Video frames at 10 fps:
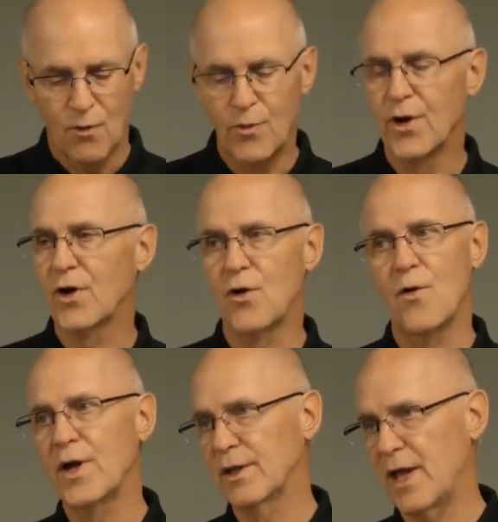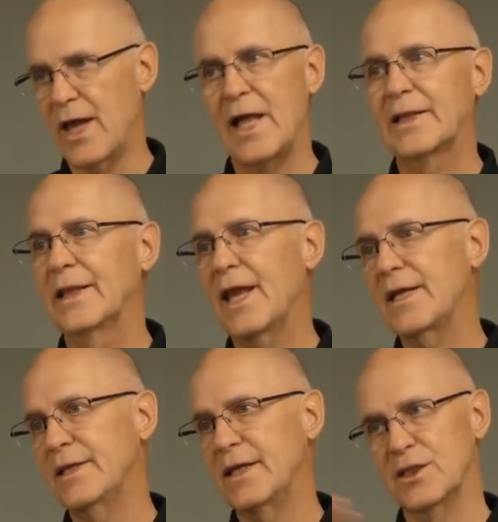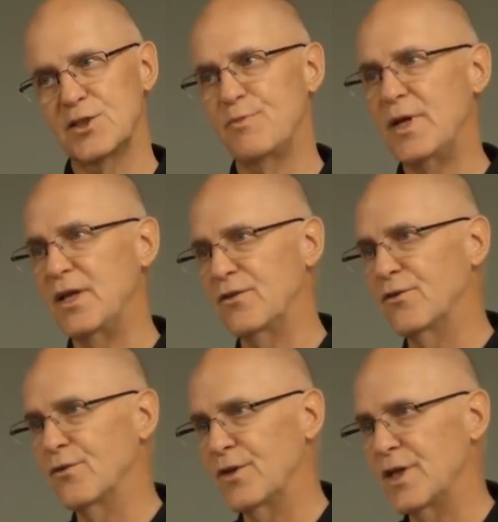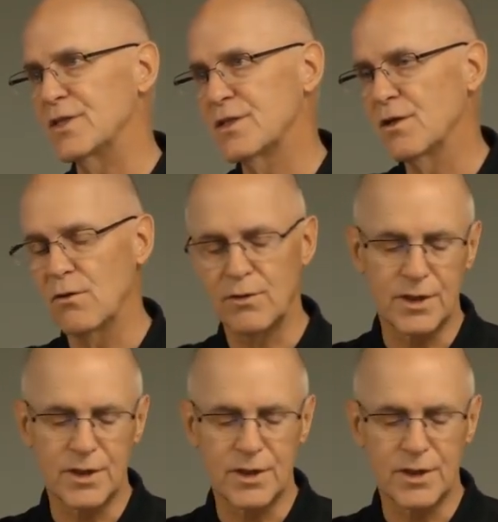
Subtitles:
We're going at lightning speed through these, and